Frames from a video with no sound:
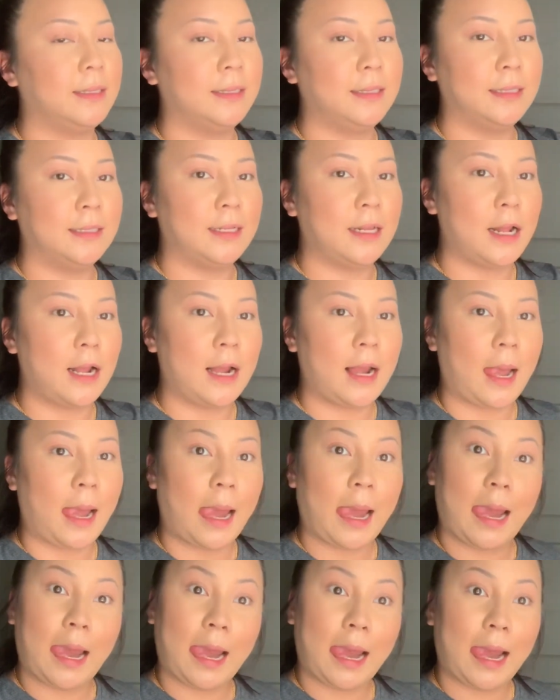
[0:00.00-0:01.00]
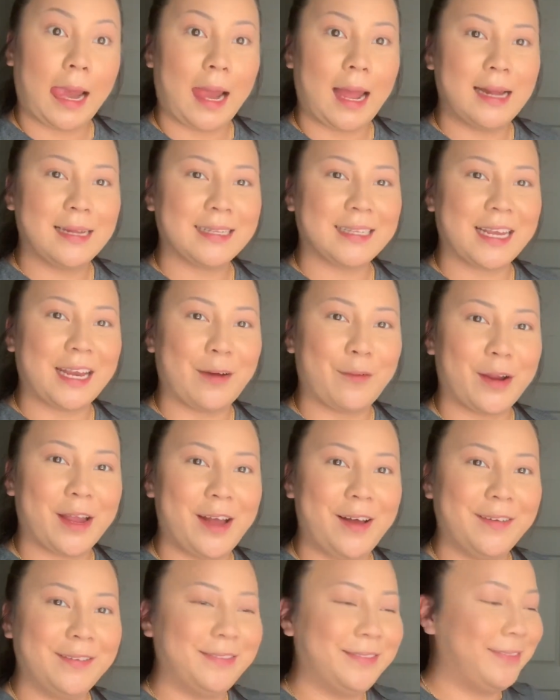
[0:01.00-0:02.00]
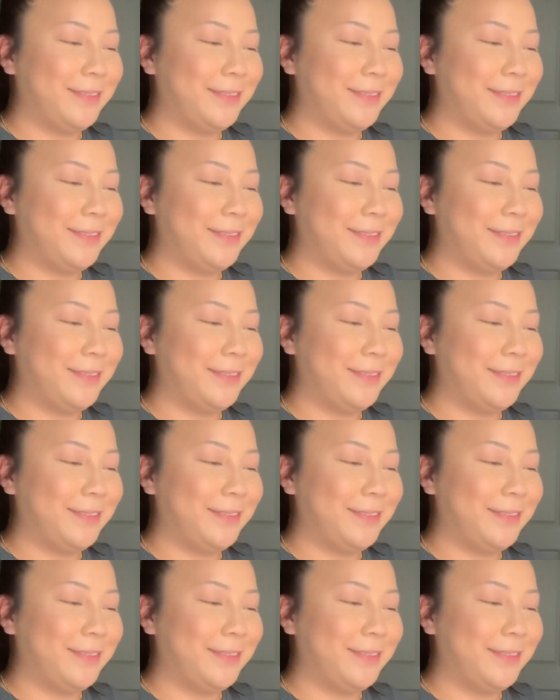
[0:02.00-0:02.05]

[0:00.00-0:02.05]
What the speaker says: So here we go.